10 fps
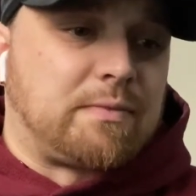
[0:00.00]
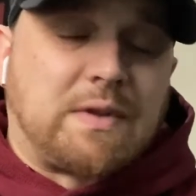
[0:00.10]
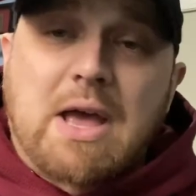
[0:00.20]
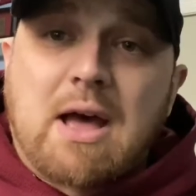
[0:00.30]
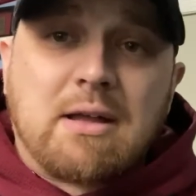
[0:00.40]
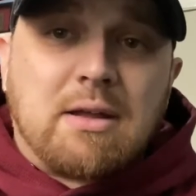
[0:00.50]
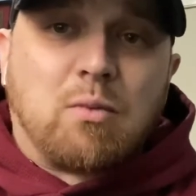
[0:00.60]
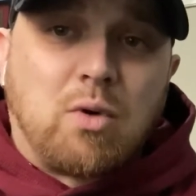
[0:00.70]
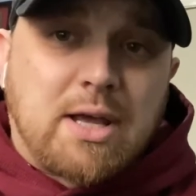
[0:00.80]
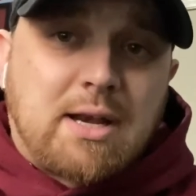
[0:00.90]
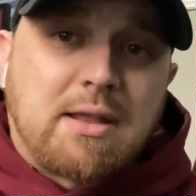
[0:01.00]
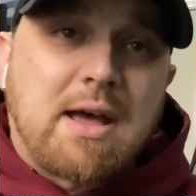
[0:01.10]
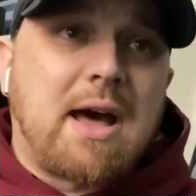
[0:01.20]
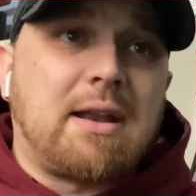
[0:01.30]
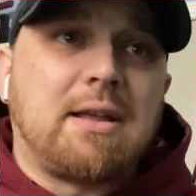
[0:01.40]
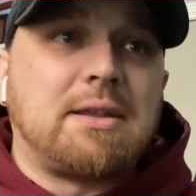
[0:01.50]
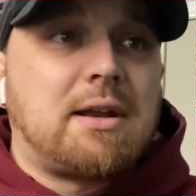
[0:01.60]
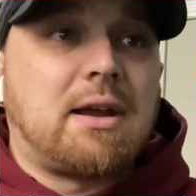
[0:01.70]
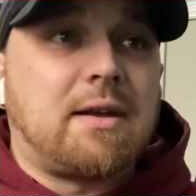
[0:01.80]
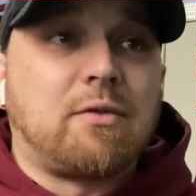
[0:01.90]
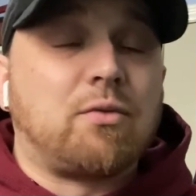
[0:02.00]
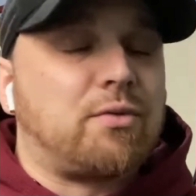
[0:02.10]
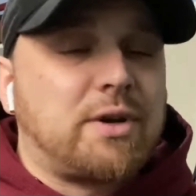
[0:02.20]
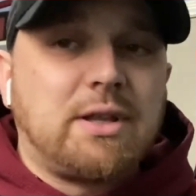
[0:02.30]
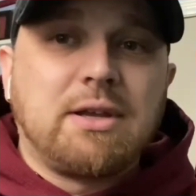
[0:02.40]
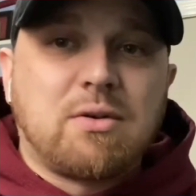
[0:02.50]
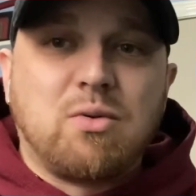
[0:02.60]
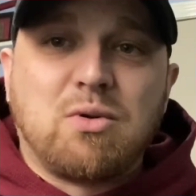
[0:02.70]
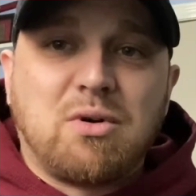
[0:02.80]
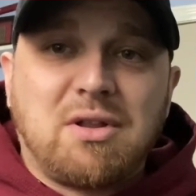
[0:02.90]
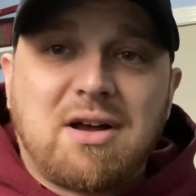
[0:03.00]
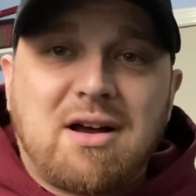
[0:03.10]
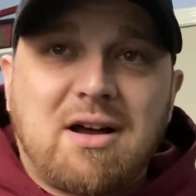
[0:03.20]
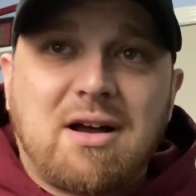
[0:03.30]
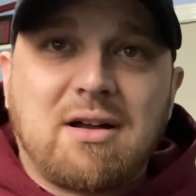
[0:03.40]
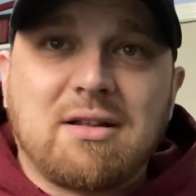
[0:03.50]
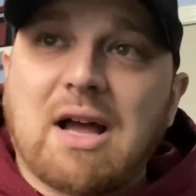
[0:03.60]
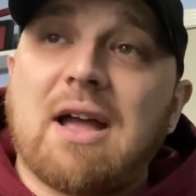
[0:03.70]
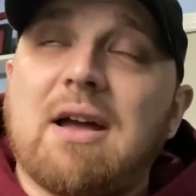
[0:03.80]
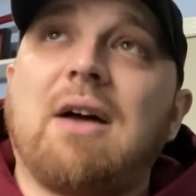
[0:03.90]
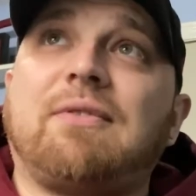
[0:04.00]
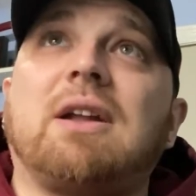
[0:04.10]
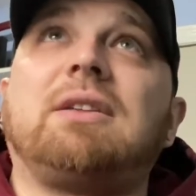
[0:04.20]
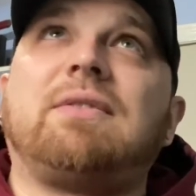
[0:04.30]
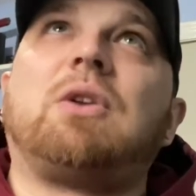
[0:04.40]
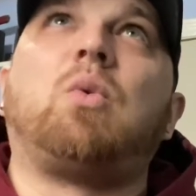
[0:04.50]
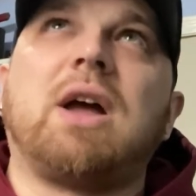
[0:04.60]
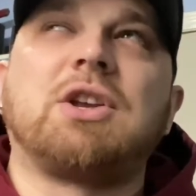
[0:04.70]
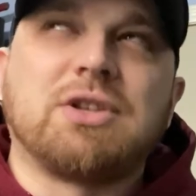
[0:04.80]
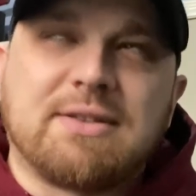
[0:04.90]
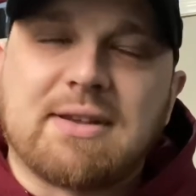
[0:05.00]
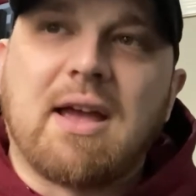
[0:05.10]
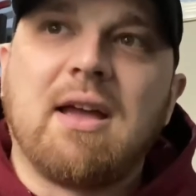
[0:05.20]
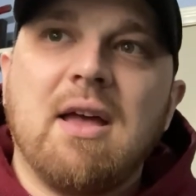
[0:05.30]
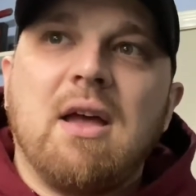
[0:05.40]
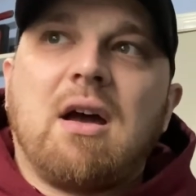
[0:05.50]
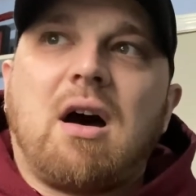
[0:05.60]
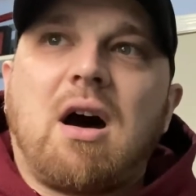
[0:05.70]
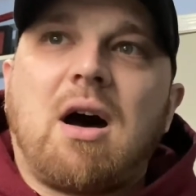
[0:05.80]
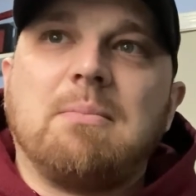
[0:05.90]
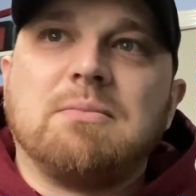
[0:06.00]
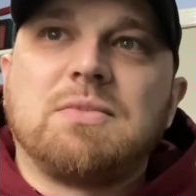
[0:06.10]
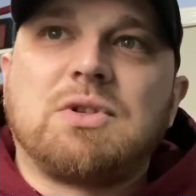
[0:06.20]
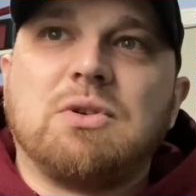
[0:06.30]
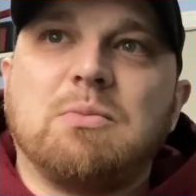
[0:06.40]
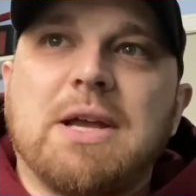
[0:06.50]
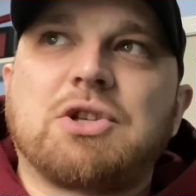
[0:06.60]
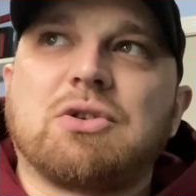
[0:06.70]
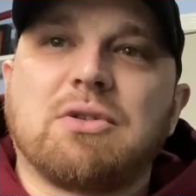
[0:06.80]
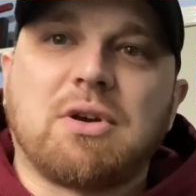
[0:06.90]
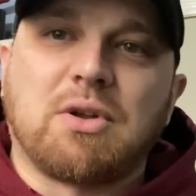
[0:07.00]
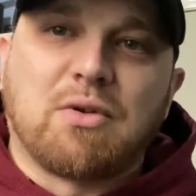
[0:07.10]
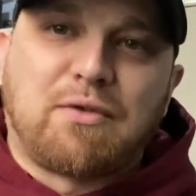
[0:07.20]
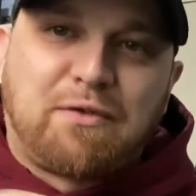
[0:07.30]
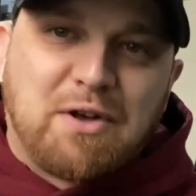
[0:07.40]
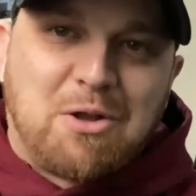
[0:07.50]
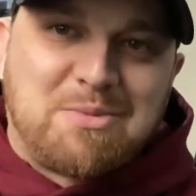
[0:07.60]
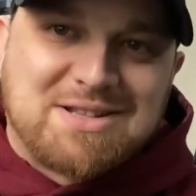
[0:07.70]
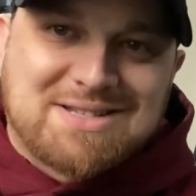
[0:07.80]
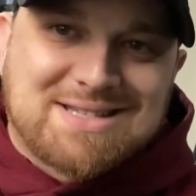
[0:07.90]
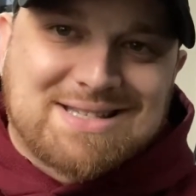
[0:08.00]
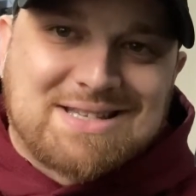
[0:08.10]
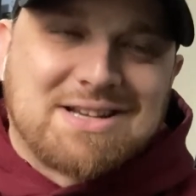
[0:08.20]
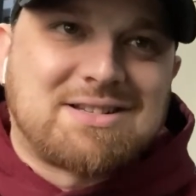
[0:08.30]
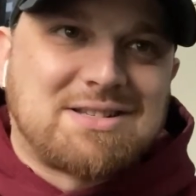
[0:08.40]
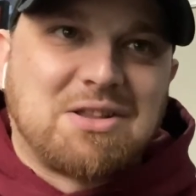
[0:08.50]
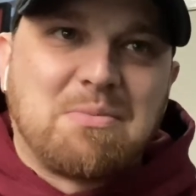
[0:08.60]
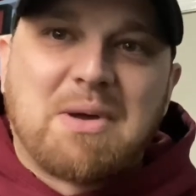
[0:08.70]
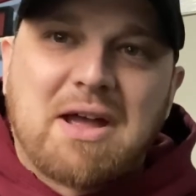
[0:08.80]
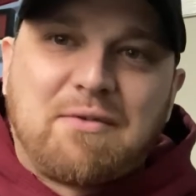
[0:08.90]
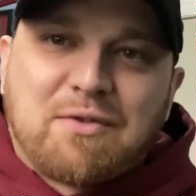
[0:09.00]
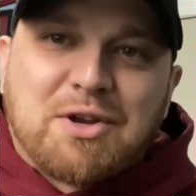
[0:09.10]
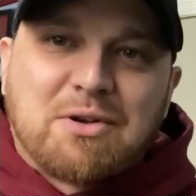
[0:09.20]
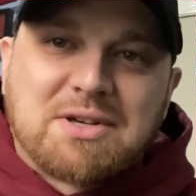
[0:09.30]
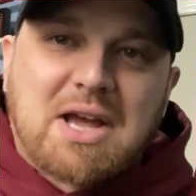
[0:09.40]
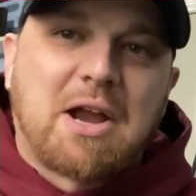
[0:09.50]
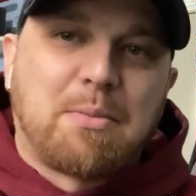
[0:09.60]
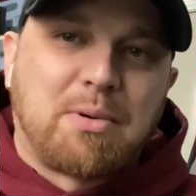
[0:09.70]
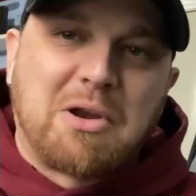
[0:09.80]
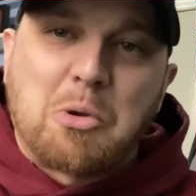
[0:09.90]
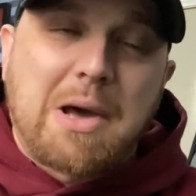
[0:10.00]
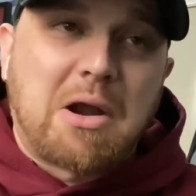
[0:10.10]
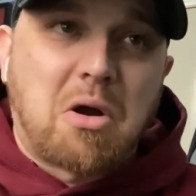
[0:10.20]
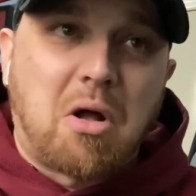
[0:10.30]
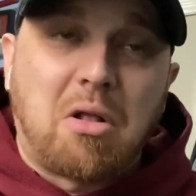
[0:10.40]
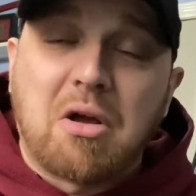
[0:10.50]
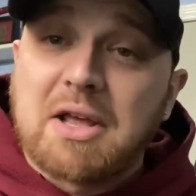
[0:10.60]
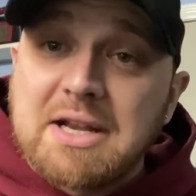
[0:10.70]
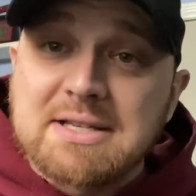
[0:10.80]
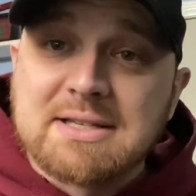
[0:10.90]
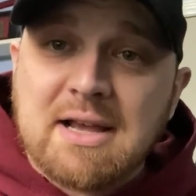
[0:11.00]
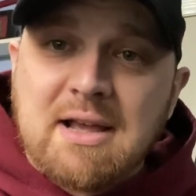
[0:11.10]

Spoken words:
yeah, we'll get into that. And then I have a really cool, I finally found a way, I should say, to make sure that your filament sticks to the bed for your entire print, no matter how long it is.